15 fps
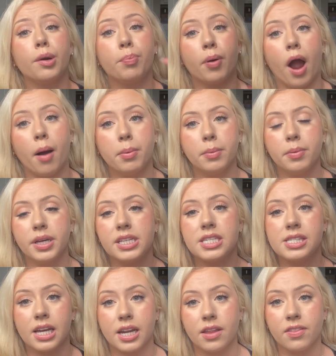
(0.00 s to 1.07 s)
probably
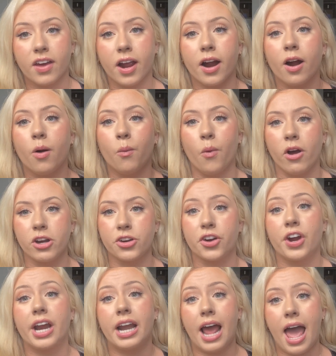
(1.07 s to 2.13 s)
sitting there
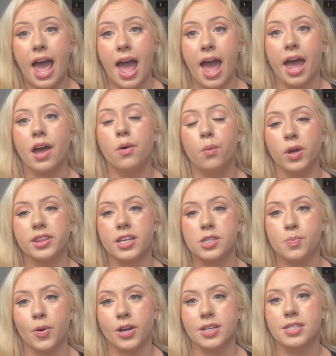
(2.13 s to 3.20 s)
wondering, A, what this
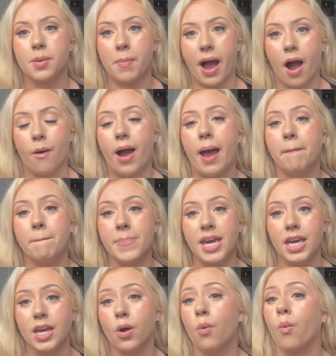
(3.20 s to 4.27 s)
book is about, and
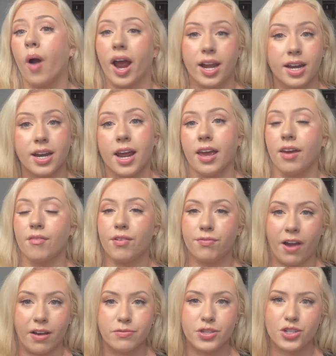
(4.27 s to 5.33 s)
B, why didn't I give it
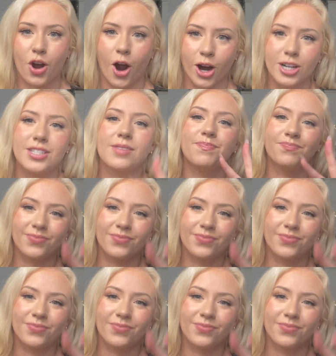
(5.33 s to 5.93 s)
5 stars?